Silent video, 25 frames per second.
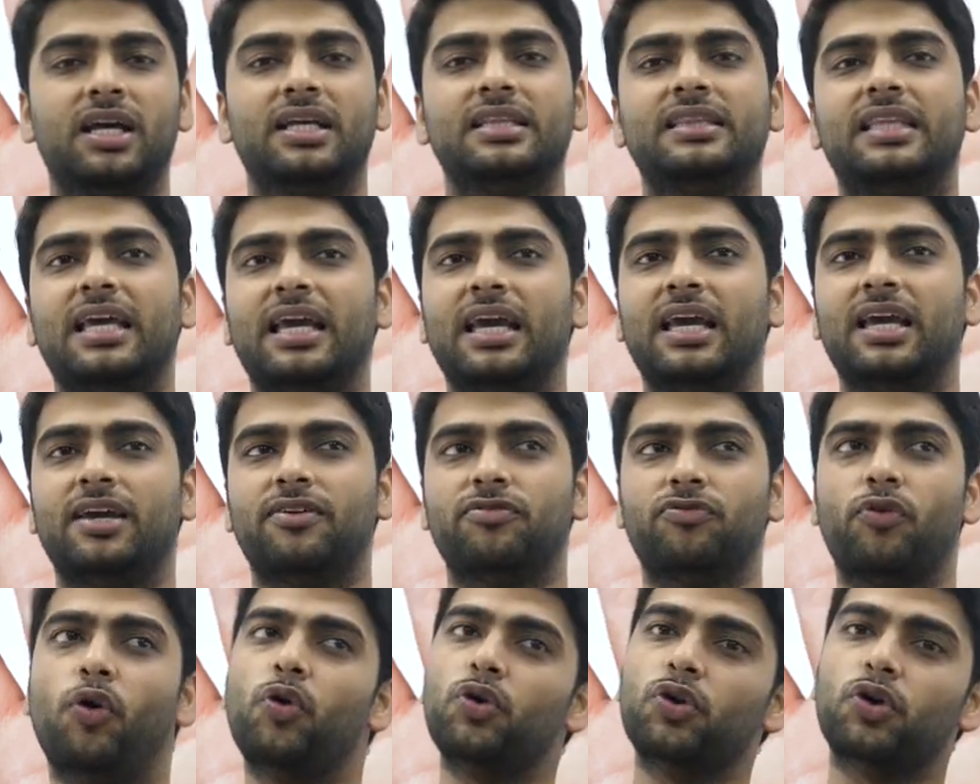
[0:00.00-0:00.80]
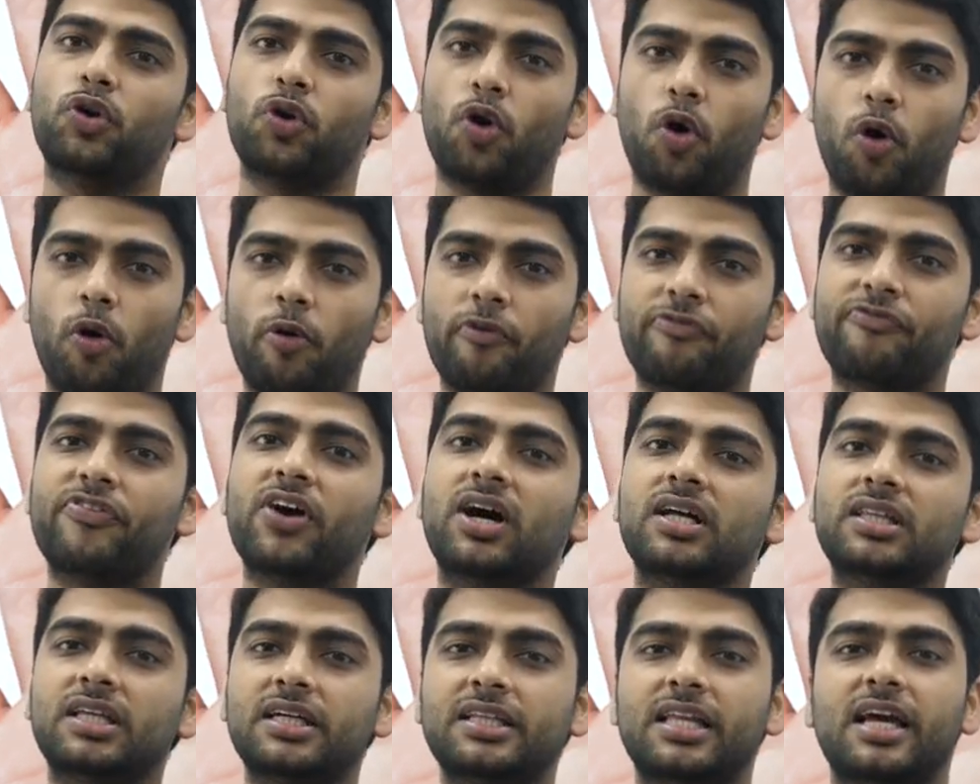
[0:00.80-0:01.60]
They won't grow
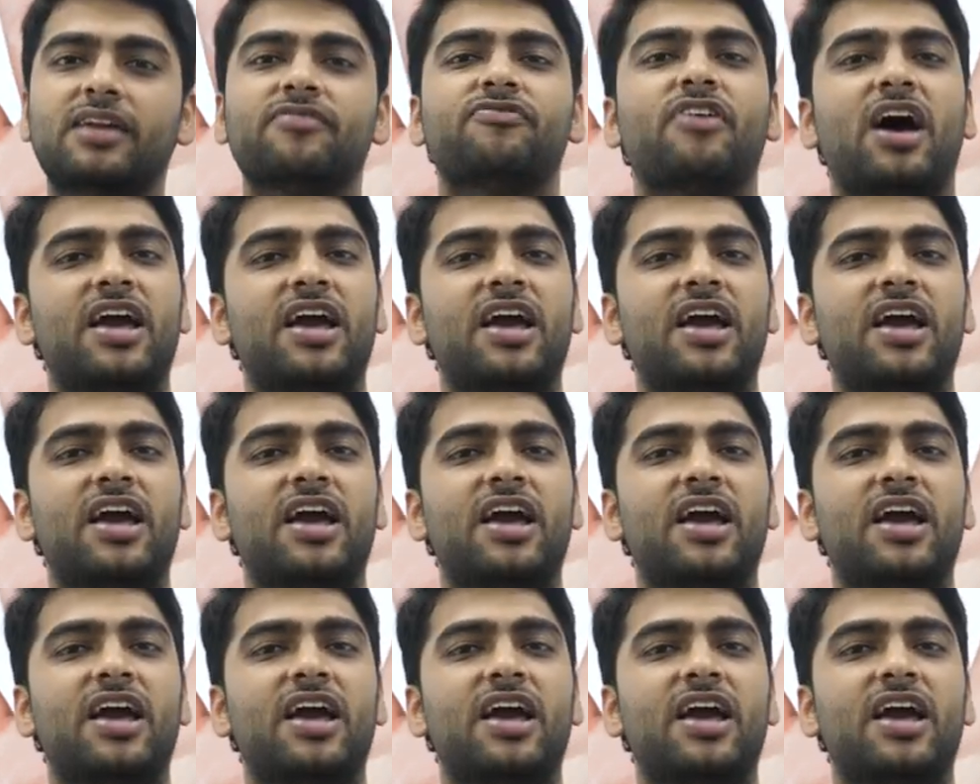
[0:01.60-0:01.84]
further than